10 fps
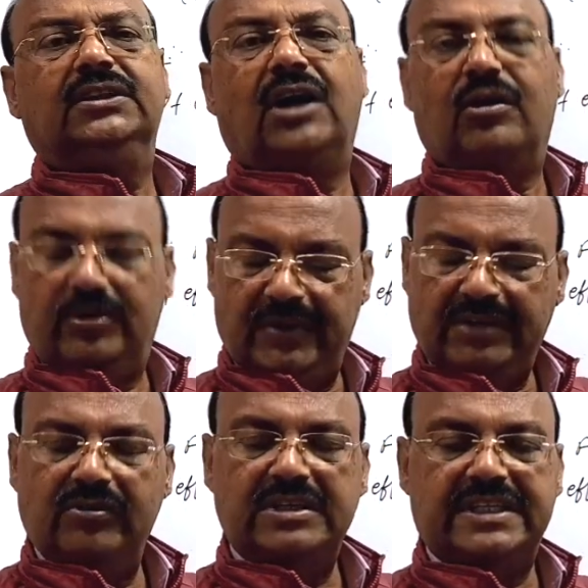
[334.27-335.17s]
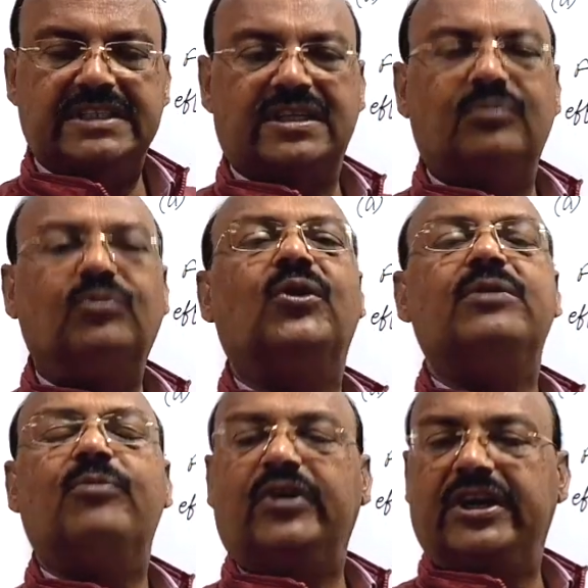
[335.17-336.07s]
However, we will see some more
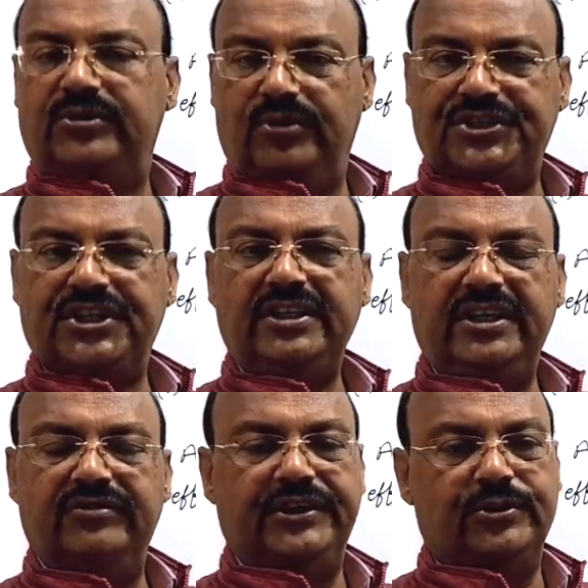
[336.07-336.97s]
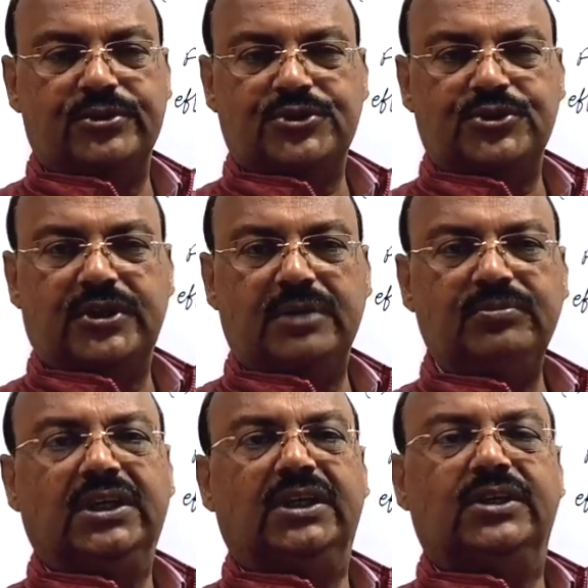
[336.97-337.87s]
important question in videos to
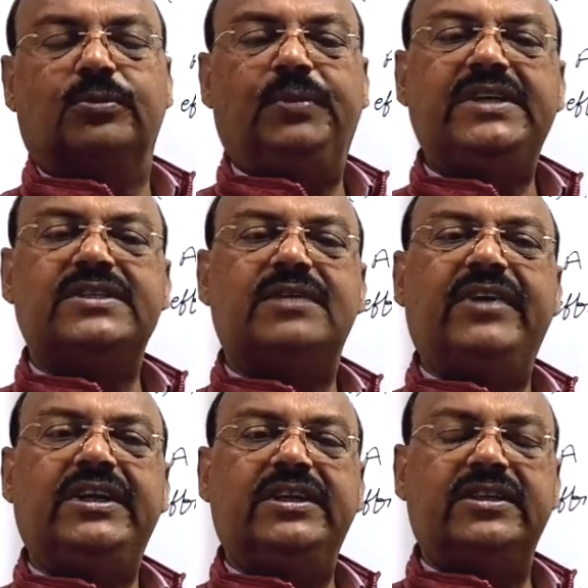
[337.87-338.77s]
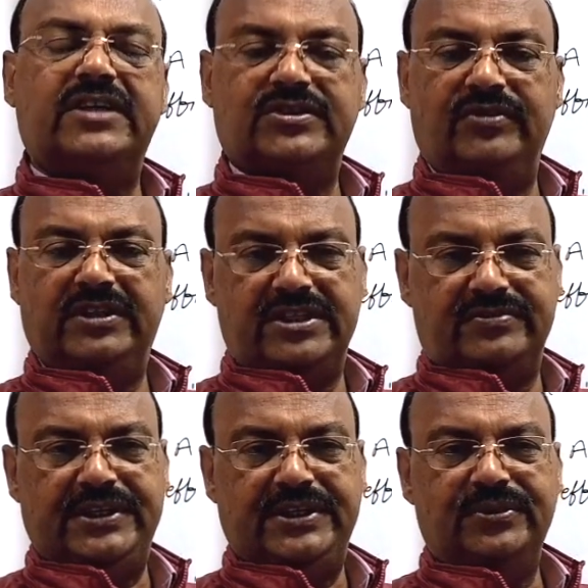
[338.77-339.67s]
come. So, please remain in touch with these
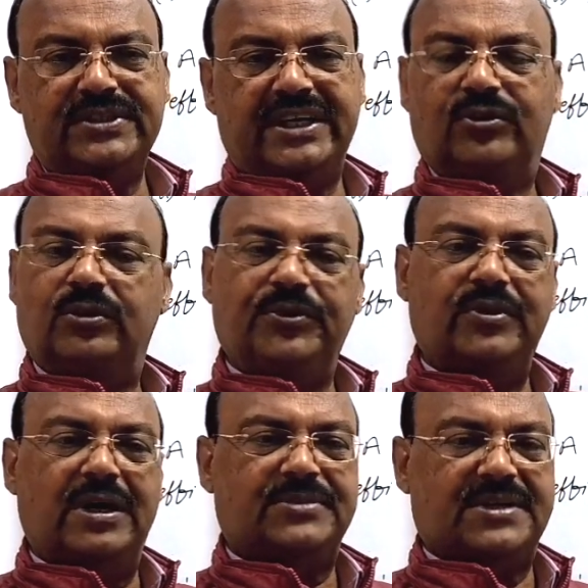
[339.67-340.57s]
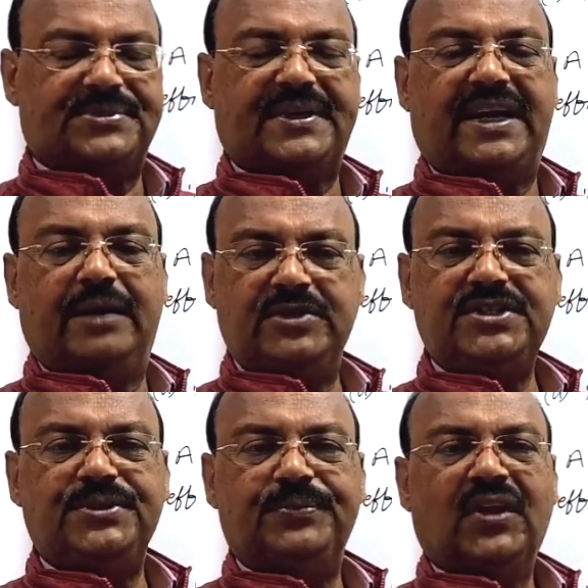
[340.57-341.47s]
videos and hope you have subscribed
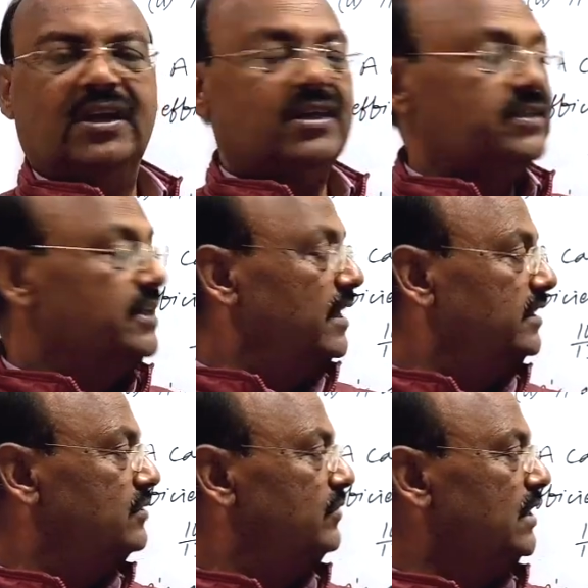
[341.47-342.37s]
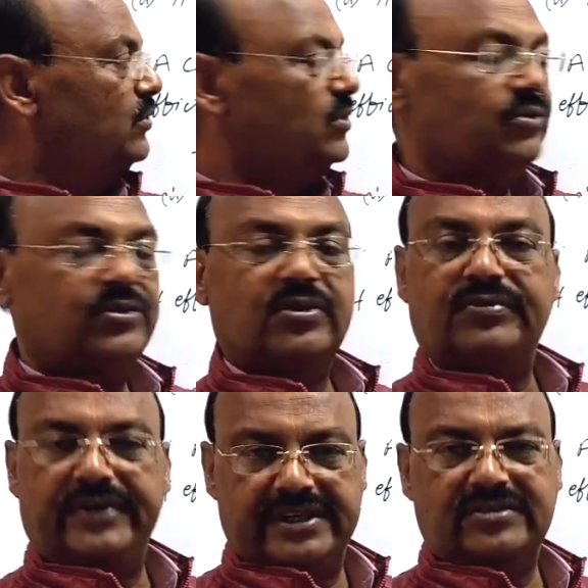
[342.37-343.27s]
it. Share these videos with your
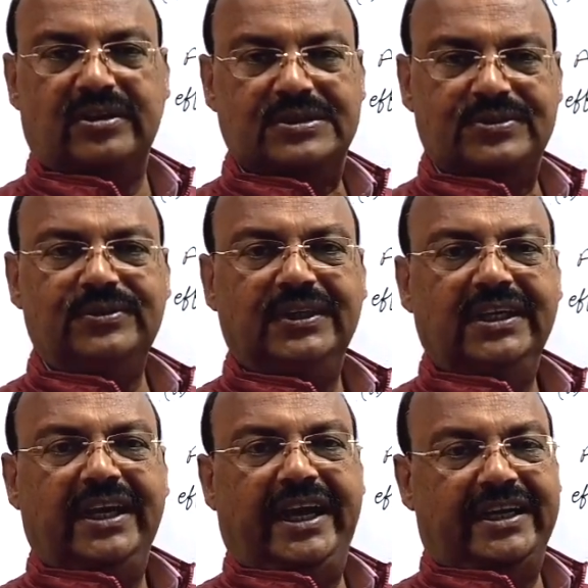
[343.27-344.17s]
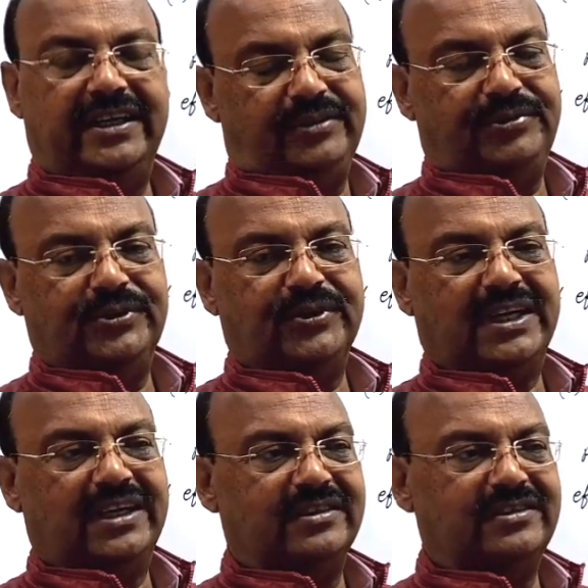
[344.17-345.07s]
friends also. And if you
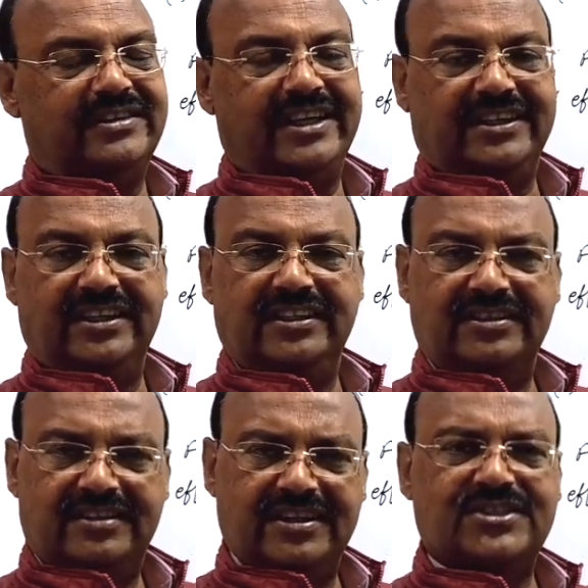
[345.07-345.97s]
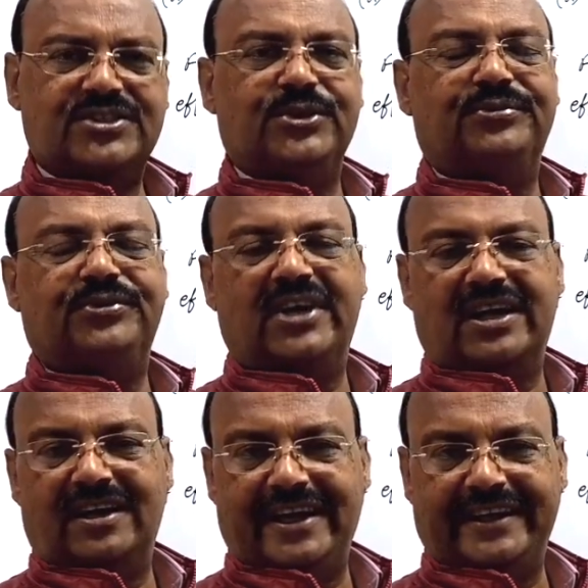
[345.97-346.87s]
are taking interest, if you
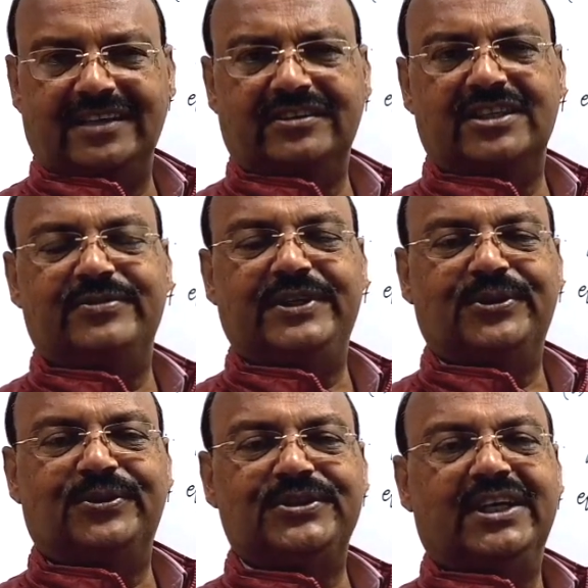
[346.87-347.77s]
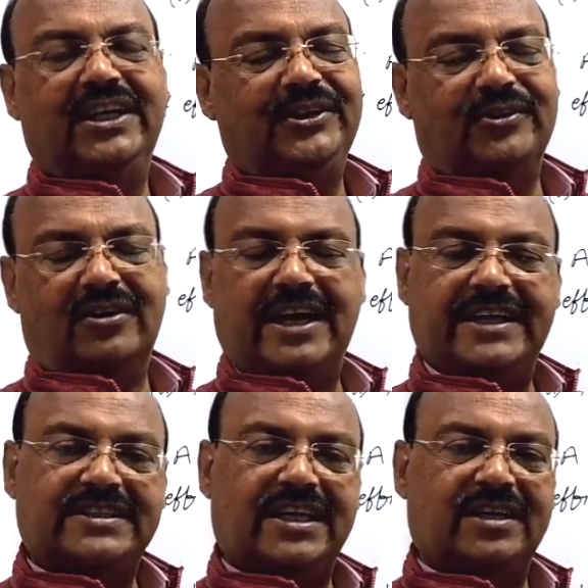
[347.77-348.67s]
are liking these videos, your
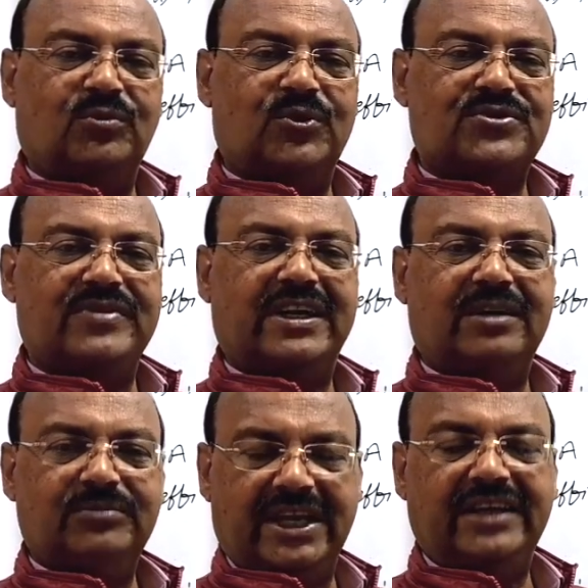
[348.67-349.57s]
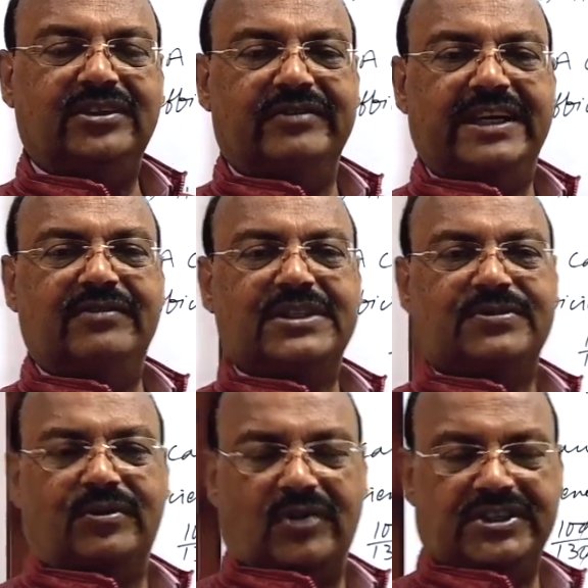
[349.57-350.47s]
likes are most welcome. Thank you very much
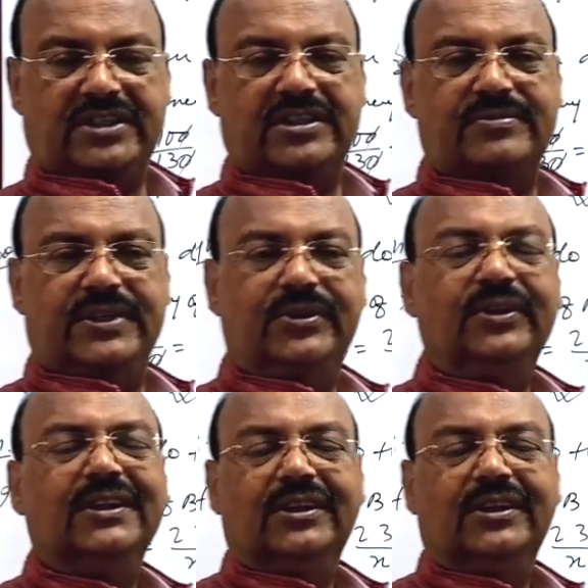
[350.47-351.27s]
for watching this video.